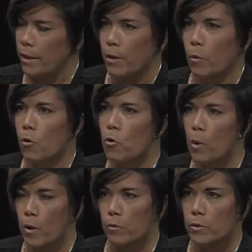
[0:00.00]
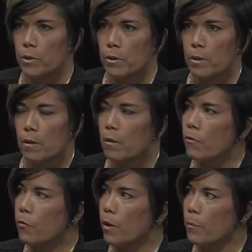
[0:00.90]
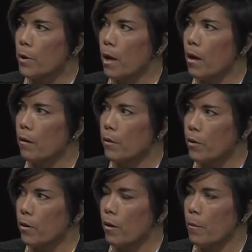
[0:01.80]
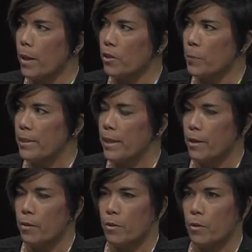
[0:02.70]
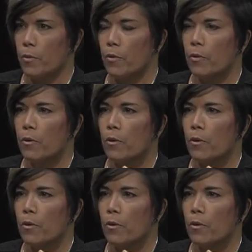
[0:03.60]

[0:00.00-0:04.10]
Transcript: There were quotes from young LGBTQ youth